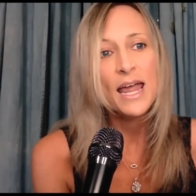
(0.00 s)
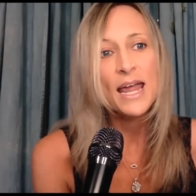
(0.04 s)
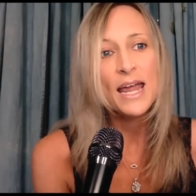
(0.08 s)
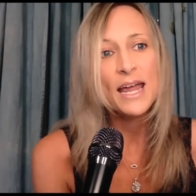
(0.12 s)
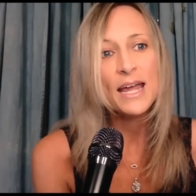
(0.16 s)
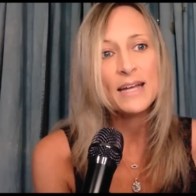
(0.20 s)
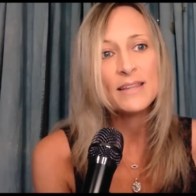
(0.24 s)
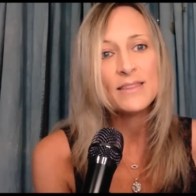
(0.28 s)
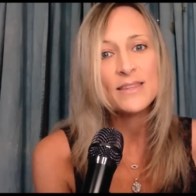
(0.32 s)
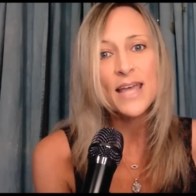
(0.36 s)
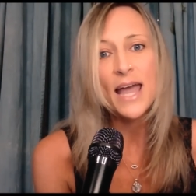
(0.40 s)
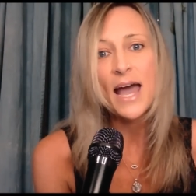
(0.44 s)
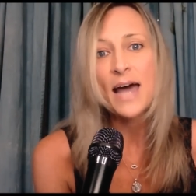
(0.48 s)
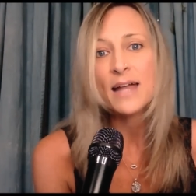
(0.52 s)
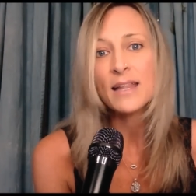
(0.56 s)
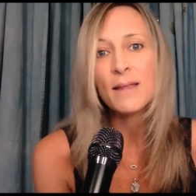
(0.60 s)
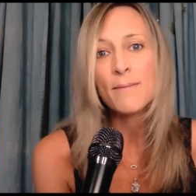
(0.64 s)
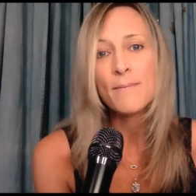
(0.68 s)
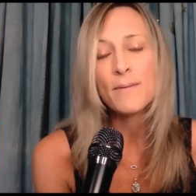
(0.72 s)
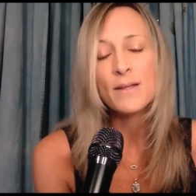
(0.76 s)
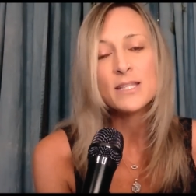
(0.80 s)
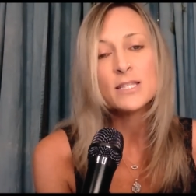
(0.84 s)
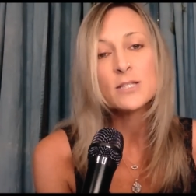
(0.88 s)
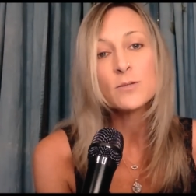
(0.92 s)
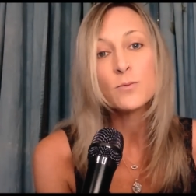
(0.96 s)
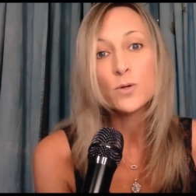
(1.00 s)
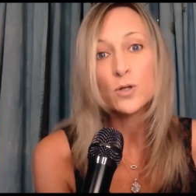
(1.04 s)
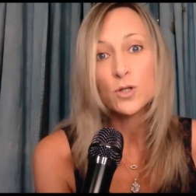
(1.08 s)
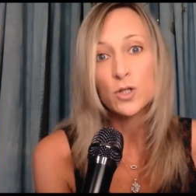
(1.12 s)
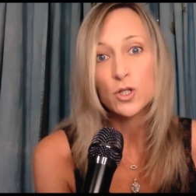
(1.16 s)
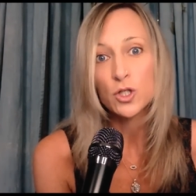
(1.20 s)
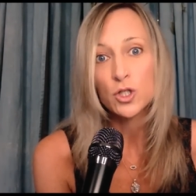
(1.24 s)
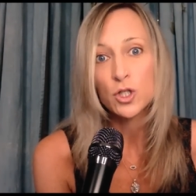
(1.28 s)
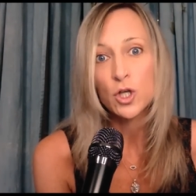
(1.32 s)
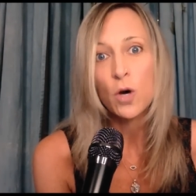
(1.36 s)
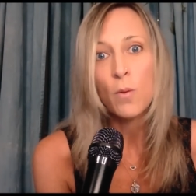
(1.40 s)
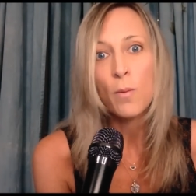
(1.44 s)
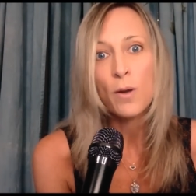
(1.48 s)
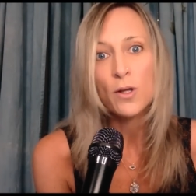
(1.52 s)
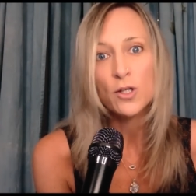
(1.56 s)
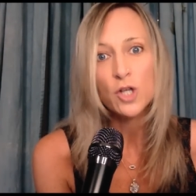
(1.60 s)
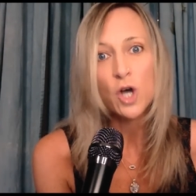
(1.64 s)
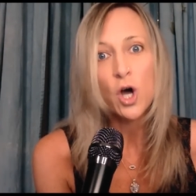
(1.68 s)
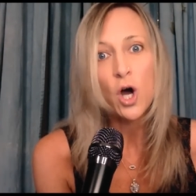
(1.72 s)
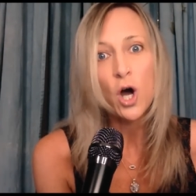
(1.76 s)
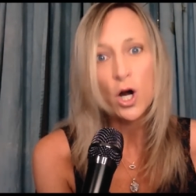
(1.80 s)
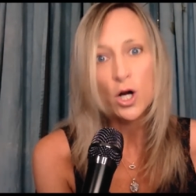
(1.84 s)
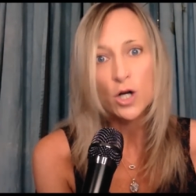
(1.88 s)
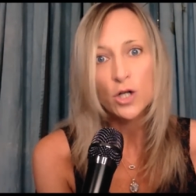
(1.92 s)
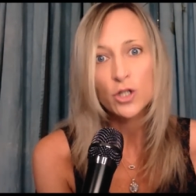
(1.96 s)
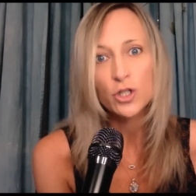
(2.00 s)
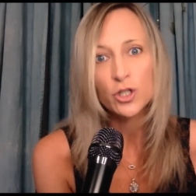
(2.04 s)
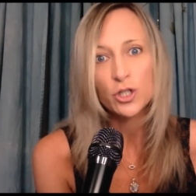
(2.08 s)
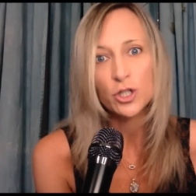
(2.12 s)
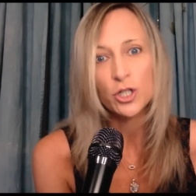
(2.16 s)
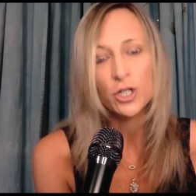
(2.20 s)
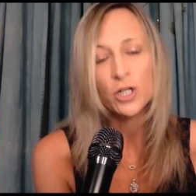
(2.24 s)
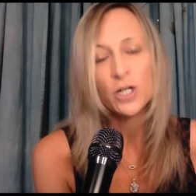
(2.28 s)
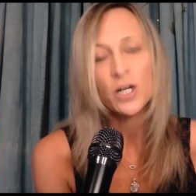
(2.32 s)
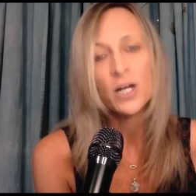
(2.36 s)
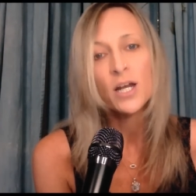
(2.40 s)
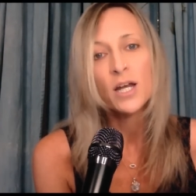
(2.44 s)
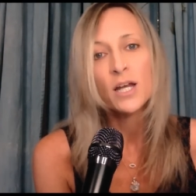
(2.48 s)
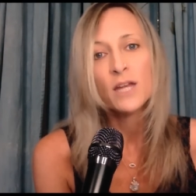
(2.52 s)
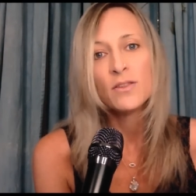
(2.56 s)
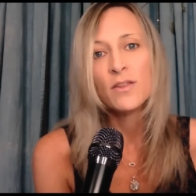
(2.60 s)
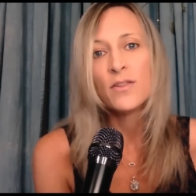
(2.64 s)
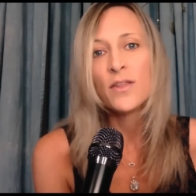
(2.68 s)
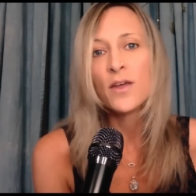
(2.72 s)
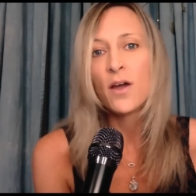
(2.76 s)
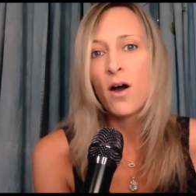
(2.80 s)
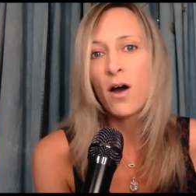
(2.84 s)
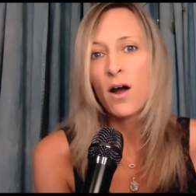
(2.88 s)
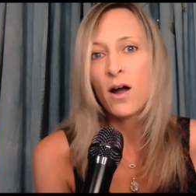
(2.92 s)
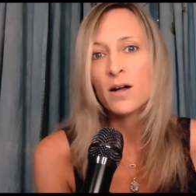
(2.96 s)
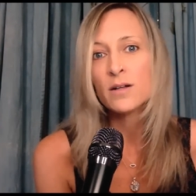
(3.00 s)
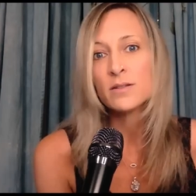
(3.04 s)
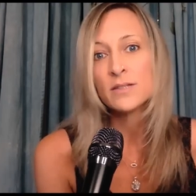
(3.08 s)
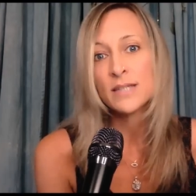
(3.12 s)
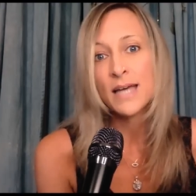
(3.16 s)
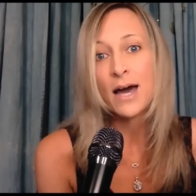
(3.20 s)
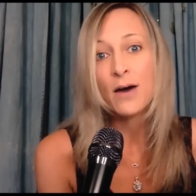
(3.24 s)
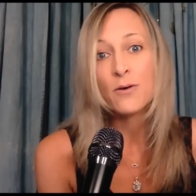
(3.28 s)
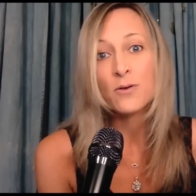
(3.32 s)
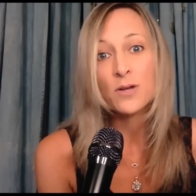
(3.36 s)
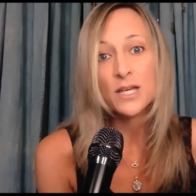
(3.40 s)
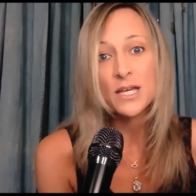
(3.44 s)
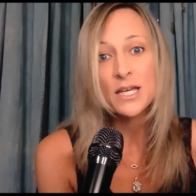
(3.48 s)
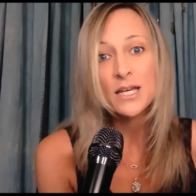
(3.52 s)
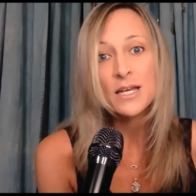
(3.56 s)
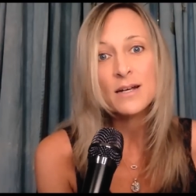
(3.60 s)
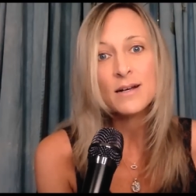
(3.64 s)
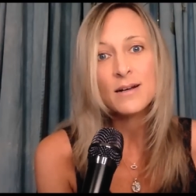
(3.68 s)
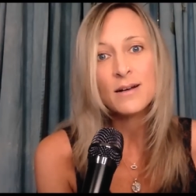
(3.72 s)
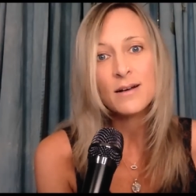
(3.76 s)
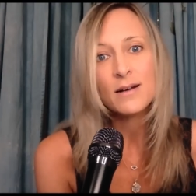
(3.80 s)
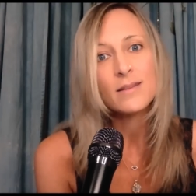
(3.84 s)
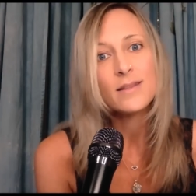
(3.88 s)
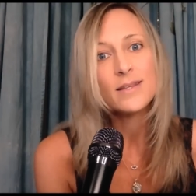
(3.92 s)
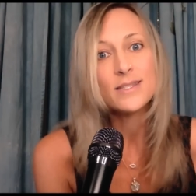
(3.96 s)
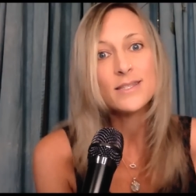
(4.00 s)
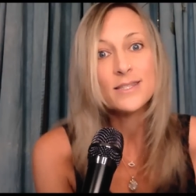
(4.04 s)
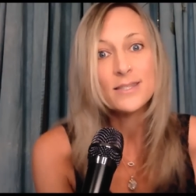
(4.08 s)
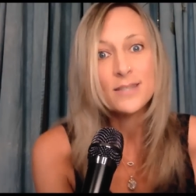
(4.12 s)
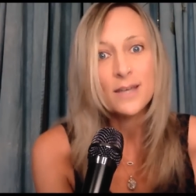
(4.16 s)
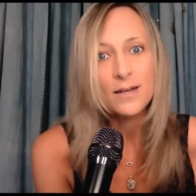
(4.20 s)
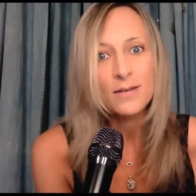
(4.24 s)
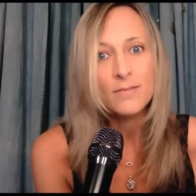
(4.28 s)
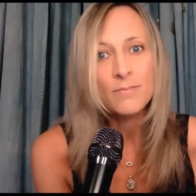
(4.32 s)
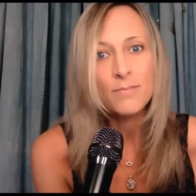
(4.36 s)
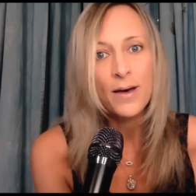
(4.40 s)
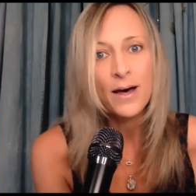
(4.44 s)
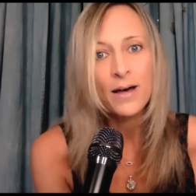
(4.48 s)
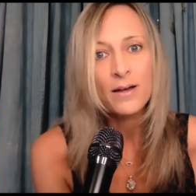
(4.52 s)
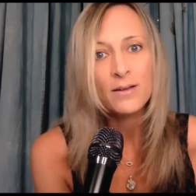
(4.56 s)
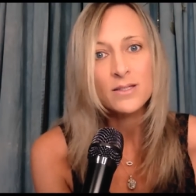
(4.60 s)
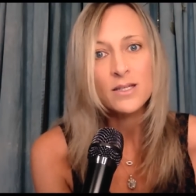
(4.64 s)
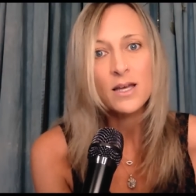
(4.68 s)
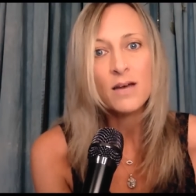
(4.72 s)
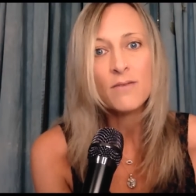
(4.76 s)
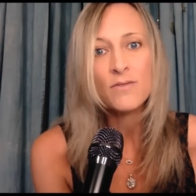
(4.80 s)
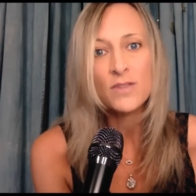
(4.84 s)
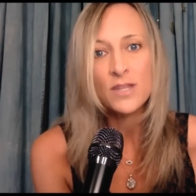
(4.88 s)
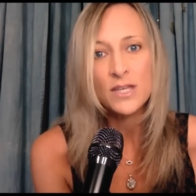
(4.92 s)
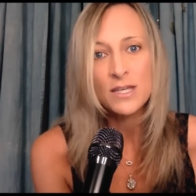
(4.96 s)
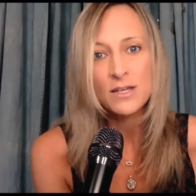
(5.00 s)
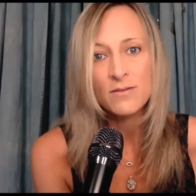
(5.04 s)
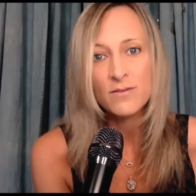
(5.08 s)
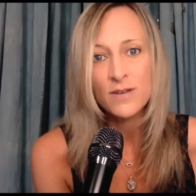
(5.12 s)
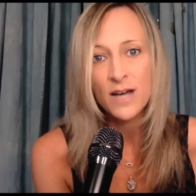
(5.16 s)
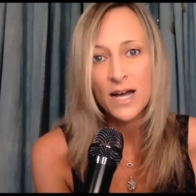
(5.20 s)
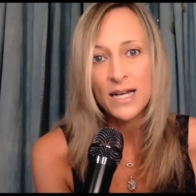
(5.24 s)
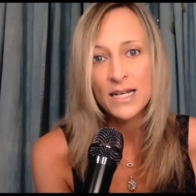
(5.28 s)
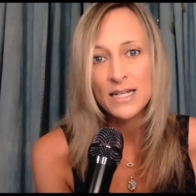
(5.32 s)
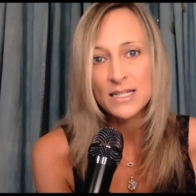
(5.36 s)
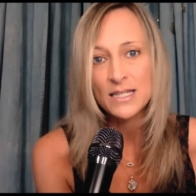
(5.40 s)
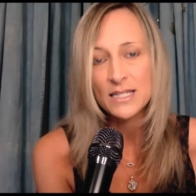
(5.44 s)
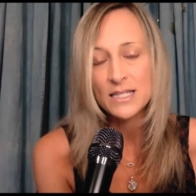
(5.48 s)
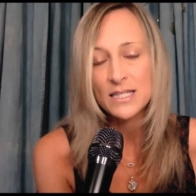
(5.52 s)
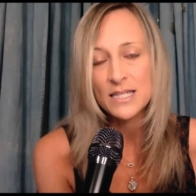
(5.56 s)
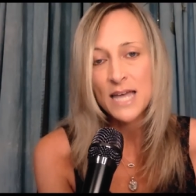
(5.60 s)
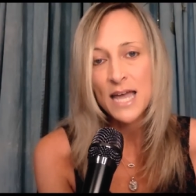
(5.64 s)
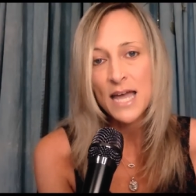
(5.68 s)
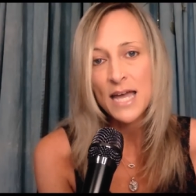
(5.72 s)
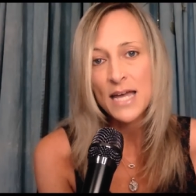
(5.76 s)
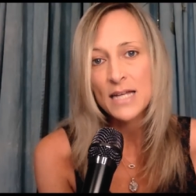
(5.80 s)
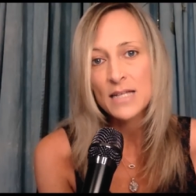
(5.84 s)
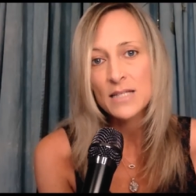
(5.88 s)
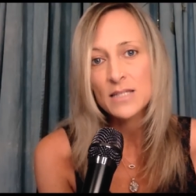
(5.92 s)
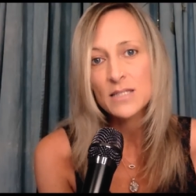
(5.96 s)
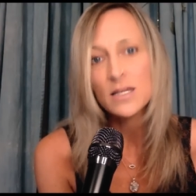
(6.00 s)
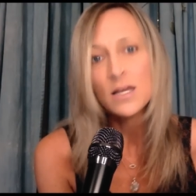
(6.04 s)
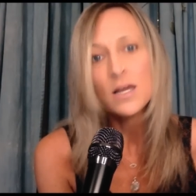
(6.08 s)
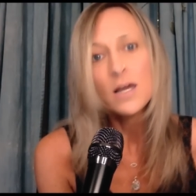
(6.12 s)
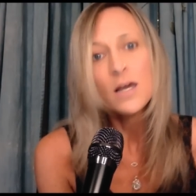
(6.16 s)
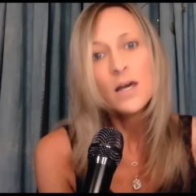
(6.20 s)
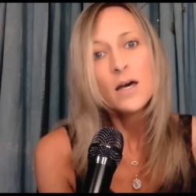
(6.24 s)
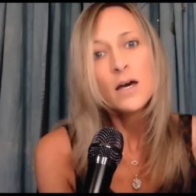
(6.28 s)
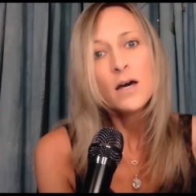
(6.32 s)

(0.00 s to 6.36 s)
and the elements were so much harsher than they are down here in the sun belt of the United States.